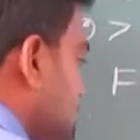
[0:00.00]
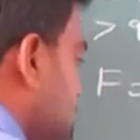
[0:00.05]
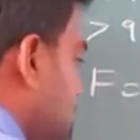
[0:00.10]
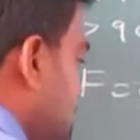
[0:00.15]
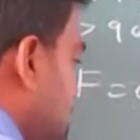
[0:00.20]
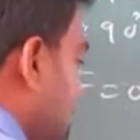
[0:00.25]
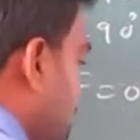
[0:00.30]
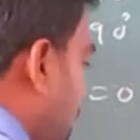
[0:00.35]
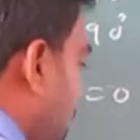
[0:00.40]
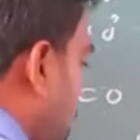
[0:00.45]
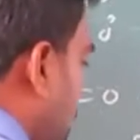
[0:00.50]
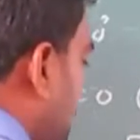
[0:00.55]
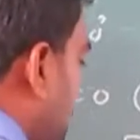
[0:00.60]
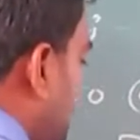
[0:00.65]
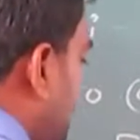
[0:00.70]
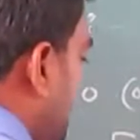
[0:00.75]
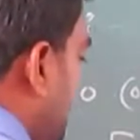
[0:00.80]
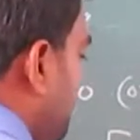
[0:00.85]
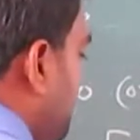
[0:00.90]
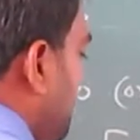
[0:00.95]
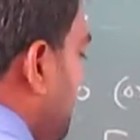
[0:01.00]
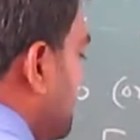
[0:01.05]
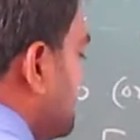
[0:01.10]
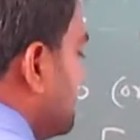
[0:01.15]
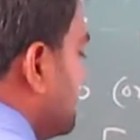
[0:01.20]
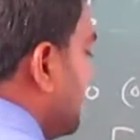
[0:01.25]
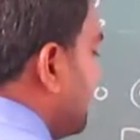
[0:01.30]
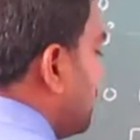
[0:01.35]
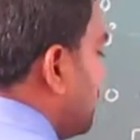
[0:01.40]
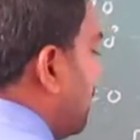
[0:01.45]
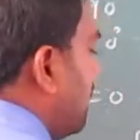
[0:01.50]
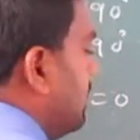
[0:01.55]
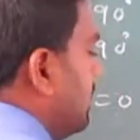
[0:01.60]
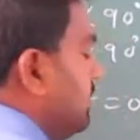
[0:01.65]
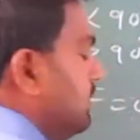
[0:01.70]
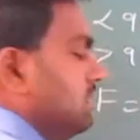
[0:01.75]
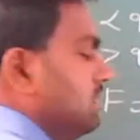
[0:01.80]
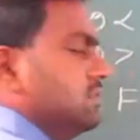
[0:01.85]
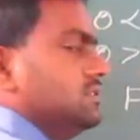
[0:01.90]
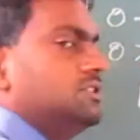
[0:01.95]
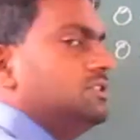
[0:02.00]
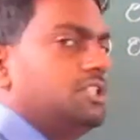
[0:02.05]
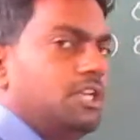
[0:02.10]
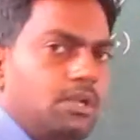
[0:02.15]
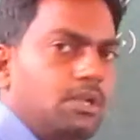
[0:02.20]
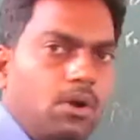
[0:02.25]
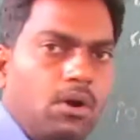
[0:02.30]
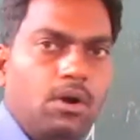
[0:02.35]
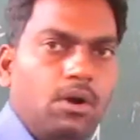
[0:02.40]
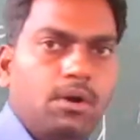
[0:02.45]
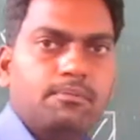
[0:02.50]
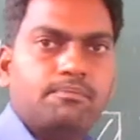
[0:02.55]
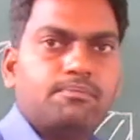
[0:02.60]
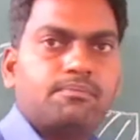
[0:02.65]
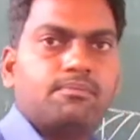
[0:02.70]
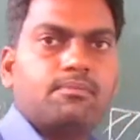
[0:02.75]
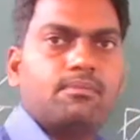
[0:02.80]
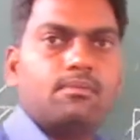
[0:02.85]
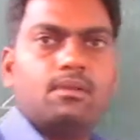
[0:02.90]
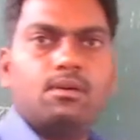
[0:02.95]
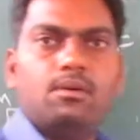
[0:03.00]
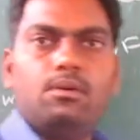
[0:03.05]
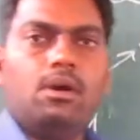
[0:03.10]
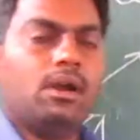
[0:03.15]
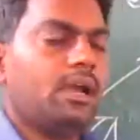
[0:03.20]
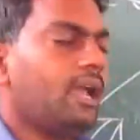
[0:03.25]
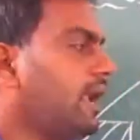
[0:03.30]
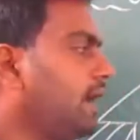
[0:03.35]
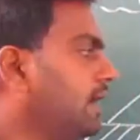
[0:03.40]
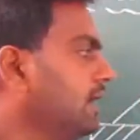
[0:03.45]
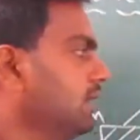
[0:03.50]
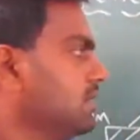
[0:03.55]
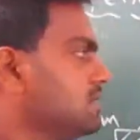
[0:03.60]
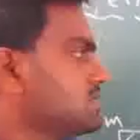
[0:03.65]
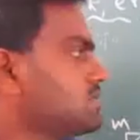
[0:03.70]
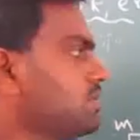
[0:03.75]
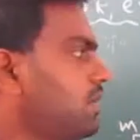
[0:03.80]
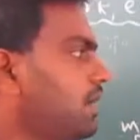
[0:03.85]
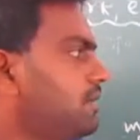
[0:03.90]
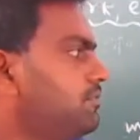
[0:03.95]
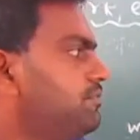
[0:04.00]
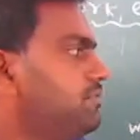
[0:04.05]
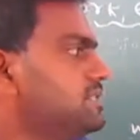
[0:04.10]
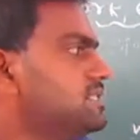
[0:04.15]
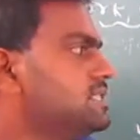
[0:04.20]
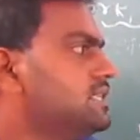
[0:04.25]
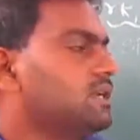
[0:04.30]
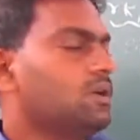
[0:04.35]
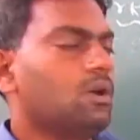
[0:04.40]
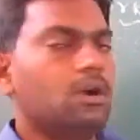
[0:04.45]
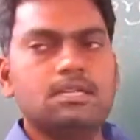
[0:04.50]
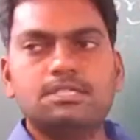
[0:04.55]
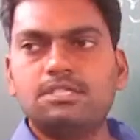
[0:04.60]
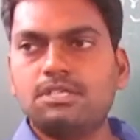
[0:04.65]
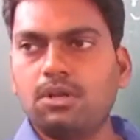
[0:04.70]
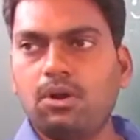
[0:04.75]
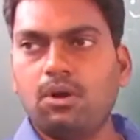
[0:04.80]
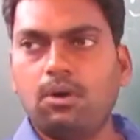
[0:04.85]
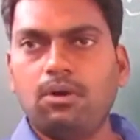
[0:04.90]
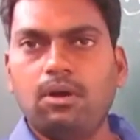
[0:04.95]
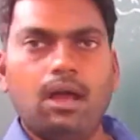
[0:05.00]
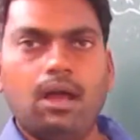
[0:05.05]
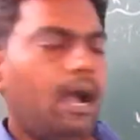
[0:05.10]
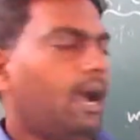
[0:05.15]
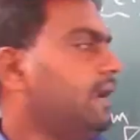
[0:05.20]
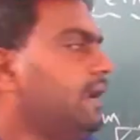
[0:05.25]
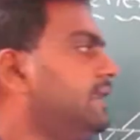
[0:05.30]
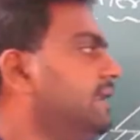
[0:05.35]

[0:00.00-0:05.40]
0. W is equal to 0. Okay, so F is equal to 0 and